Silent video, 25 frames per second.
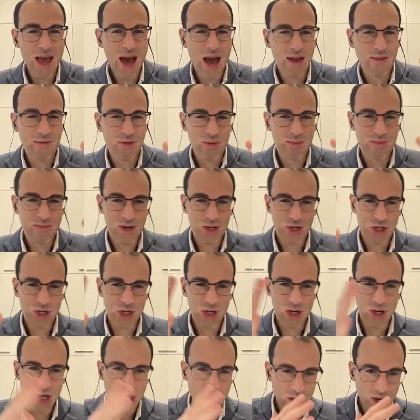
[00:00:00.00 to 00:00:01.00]
AI, from
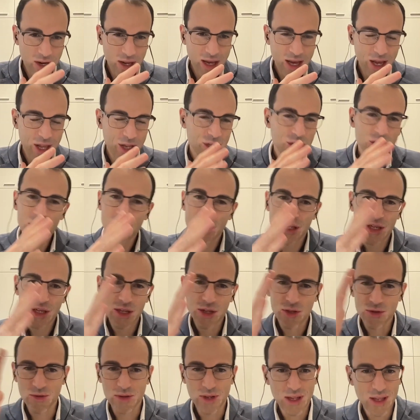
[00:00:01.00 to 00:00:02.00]
machine learning
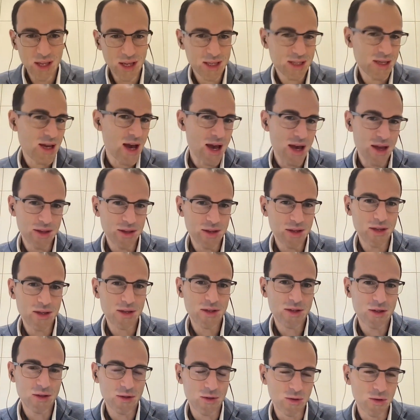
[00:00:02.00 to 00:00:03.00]
engineers to data
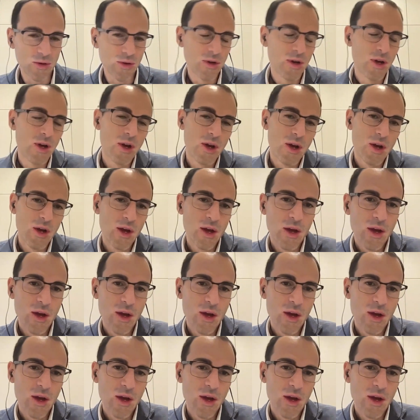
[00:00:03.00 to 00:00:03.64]
scientists to